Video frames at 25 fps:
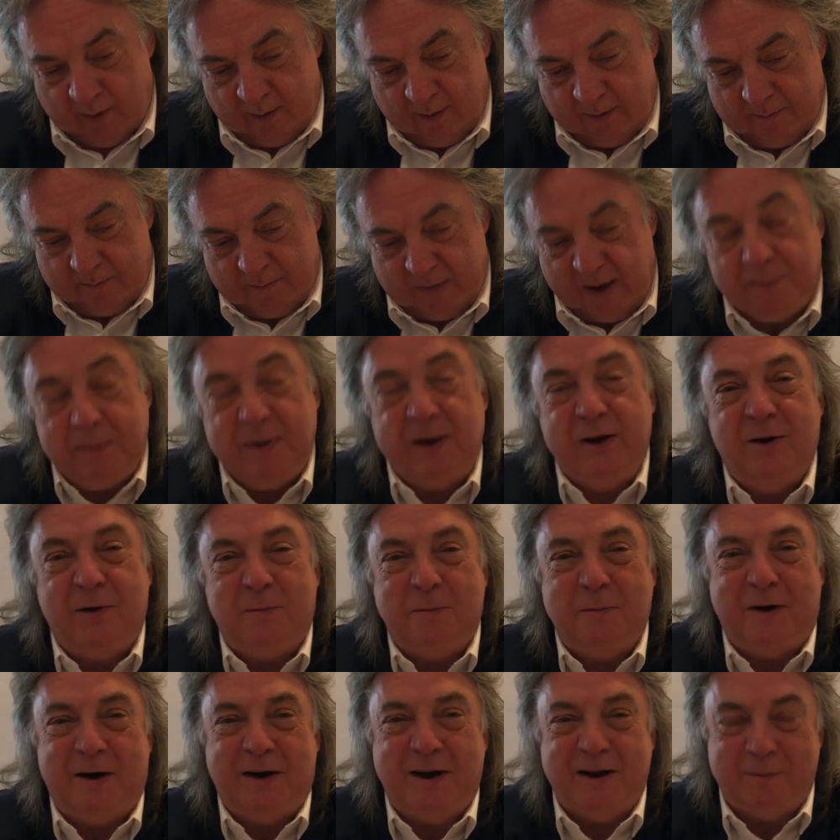Maybe not
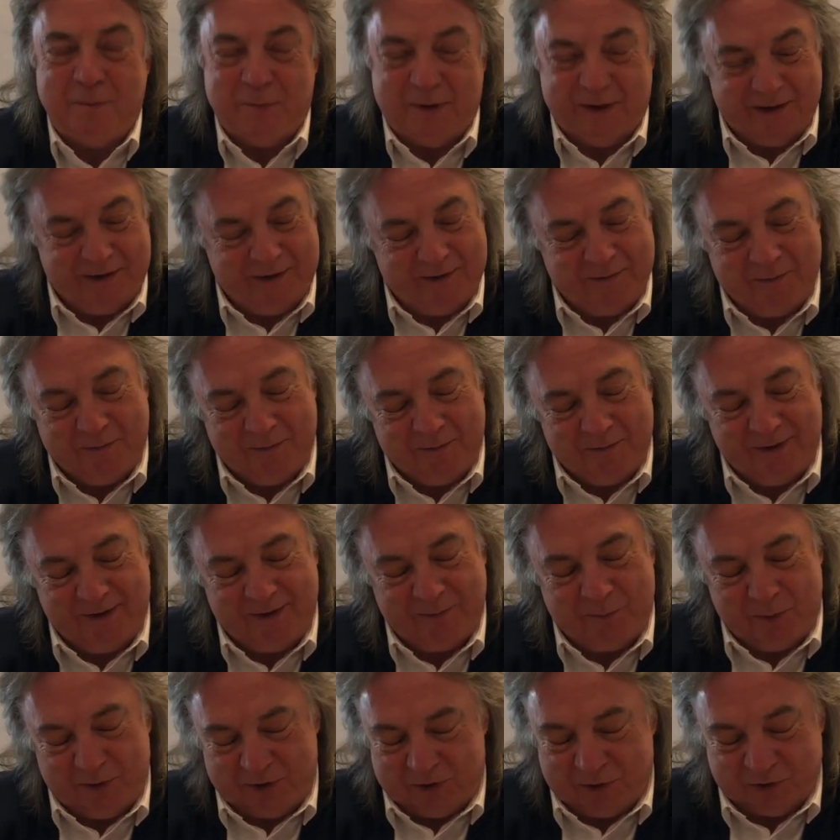mine, but
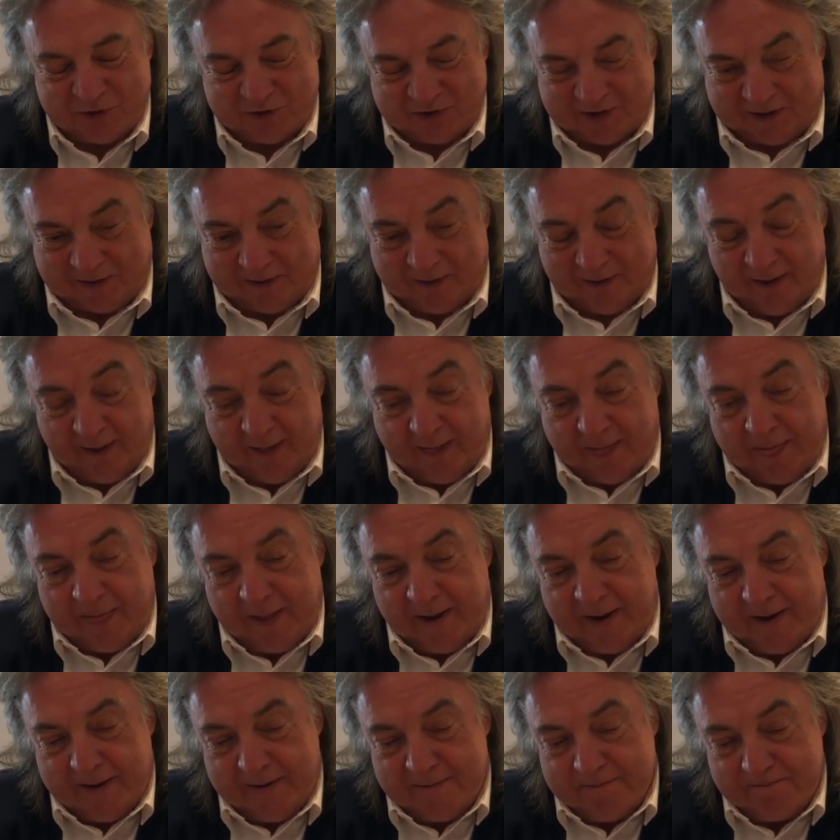we shall see.
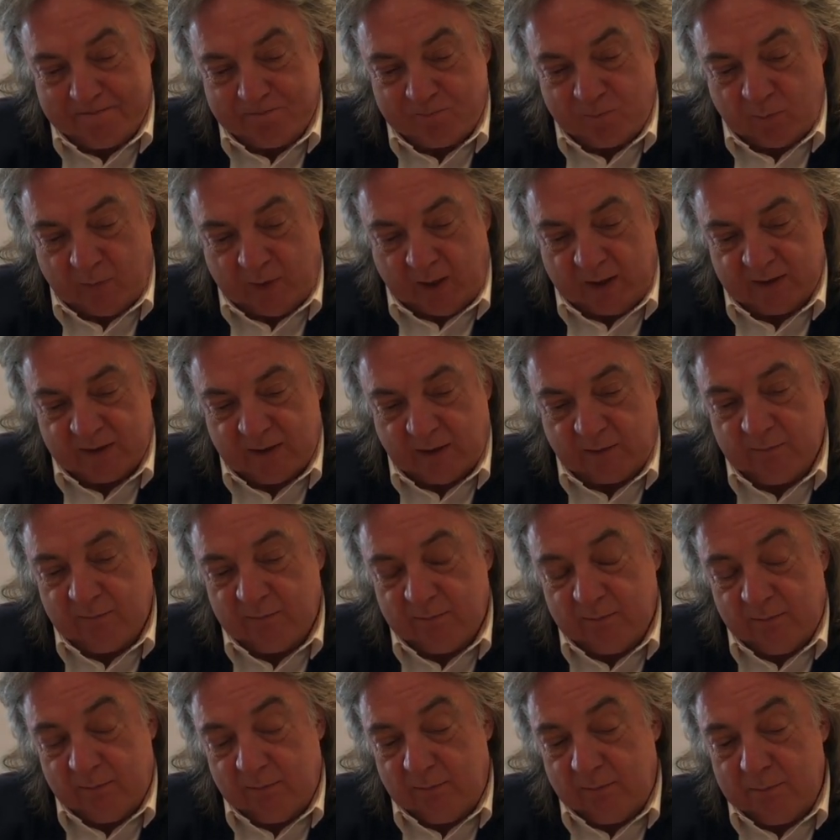So Mr
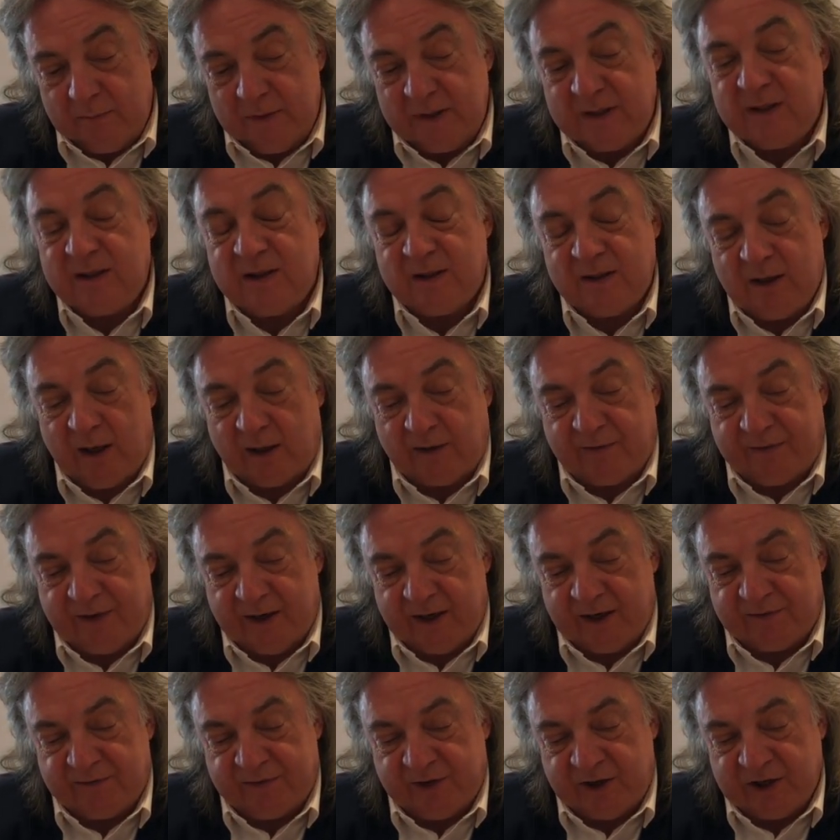Snugfit
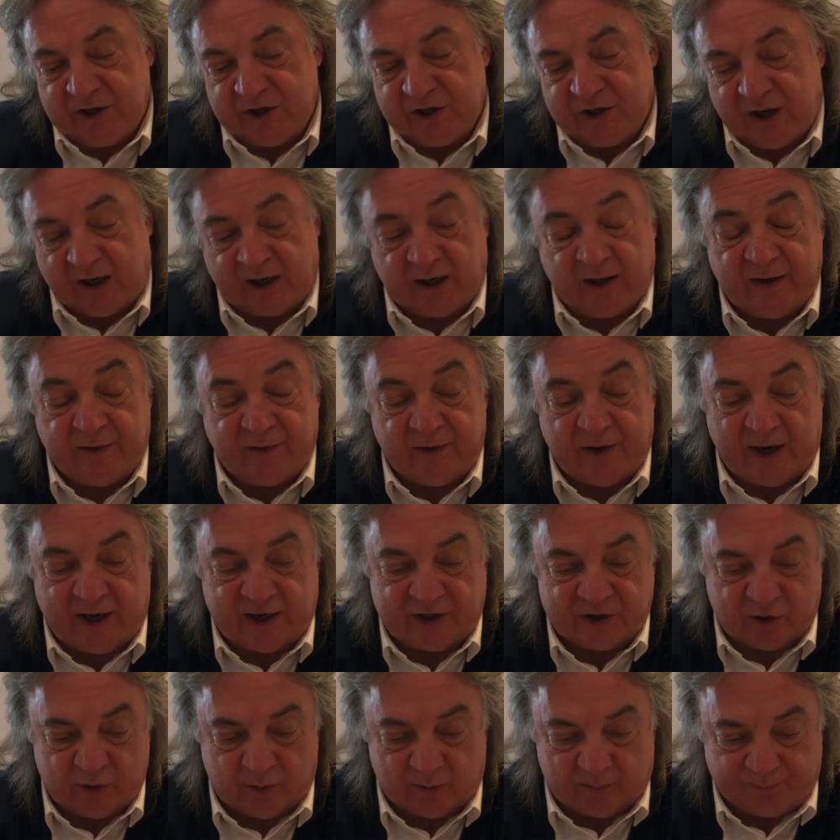had finished second in the
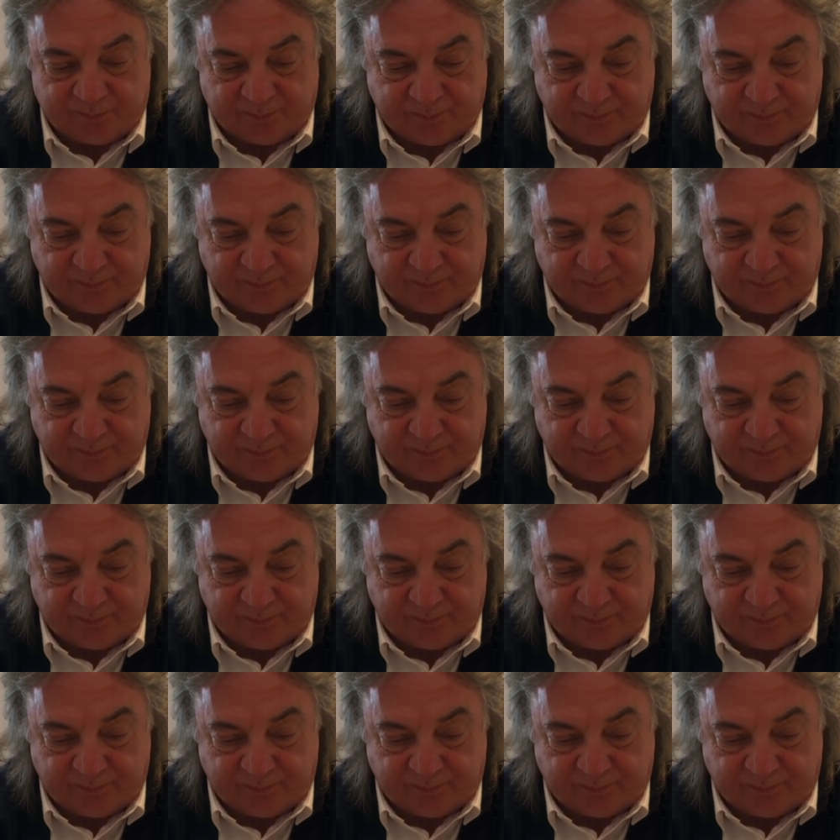National.